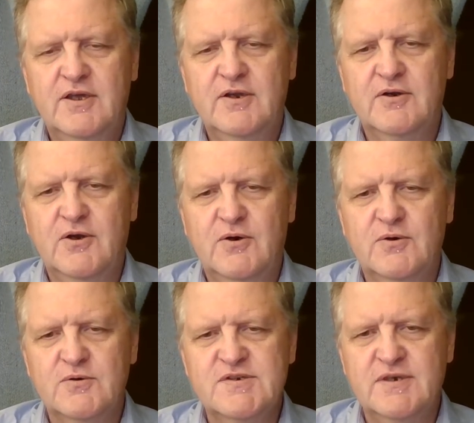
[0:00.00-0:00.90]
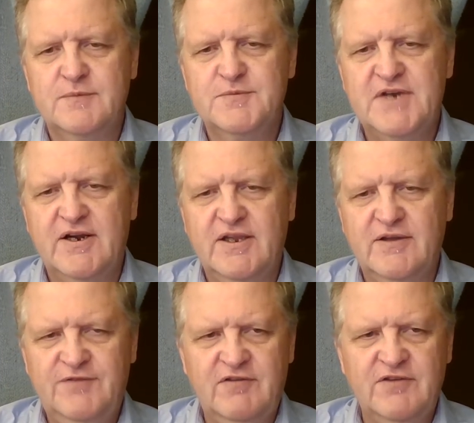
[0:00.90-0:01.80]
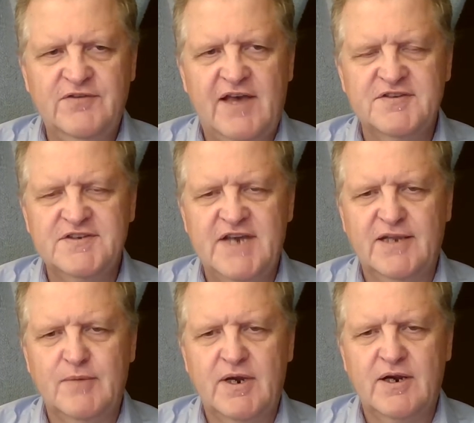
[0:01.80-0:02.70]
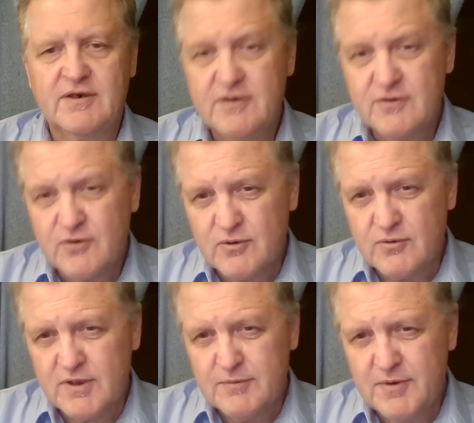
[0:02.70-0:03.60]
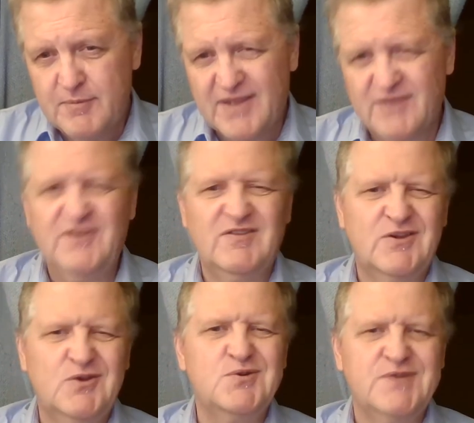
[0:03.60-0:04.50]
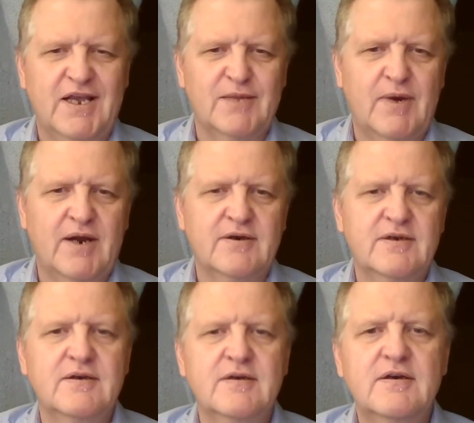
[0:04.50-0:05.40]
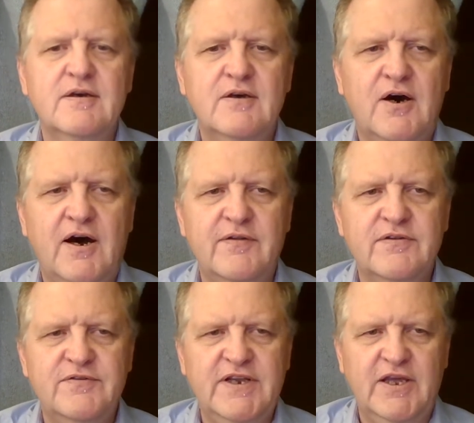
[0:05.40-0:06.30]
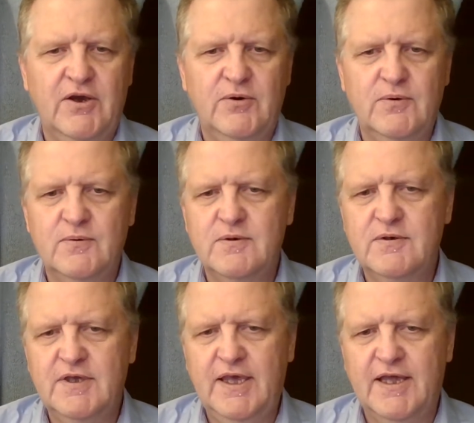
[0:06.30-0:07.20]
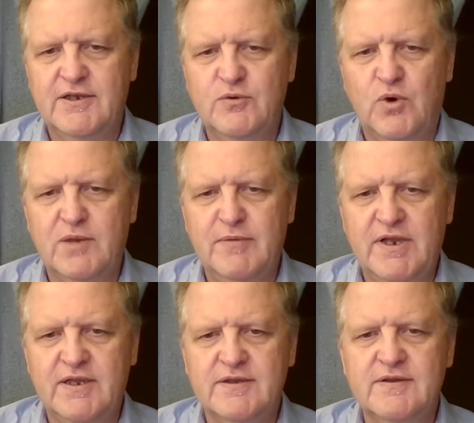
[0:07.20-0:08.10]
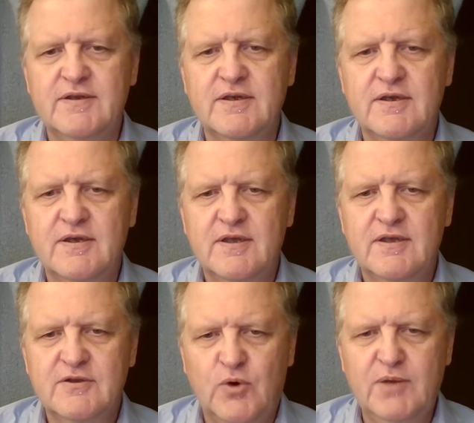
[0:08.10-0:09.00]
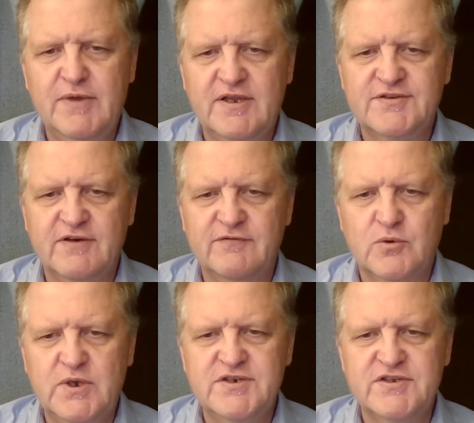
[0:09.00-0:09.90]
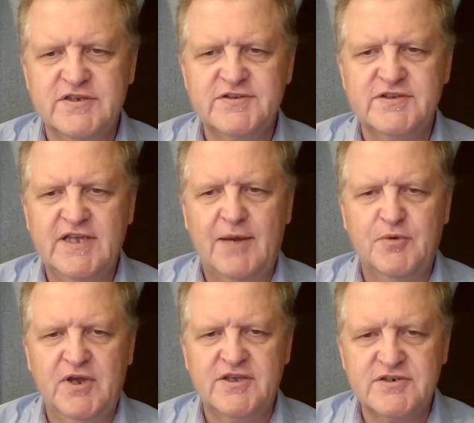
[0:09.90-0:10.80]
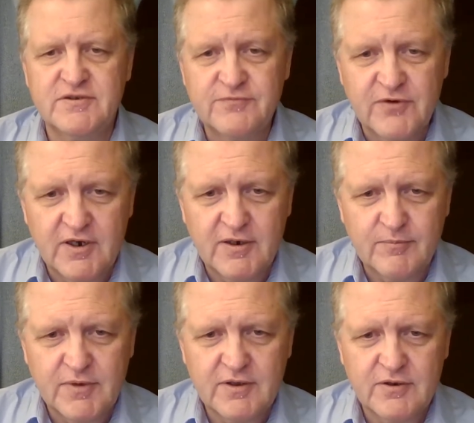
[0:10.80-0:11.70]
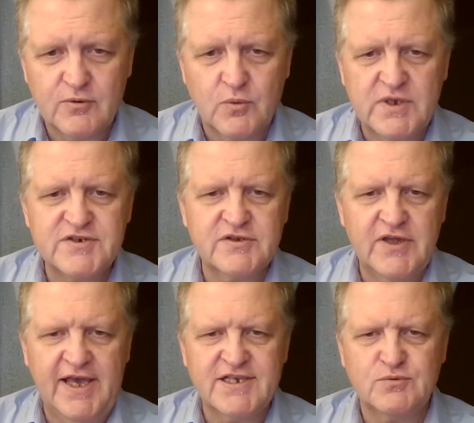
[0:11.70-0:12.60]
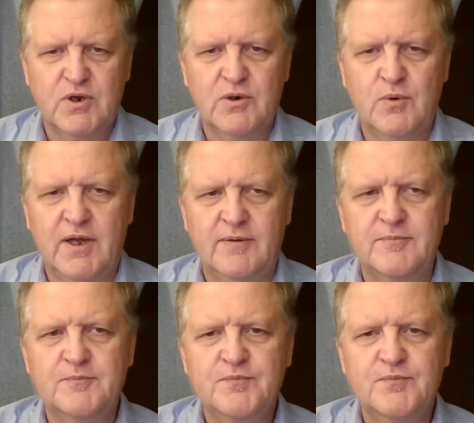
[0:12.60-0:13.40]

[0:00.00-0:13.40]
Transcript: Here goes. I'm starting at 55-second mark, or about the 52-second mark on the video. Again, 20 minutes of Norwegian listening comprehension from Norwegian Class 101.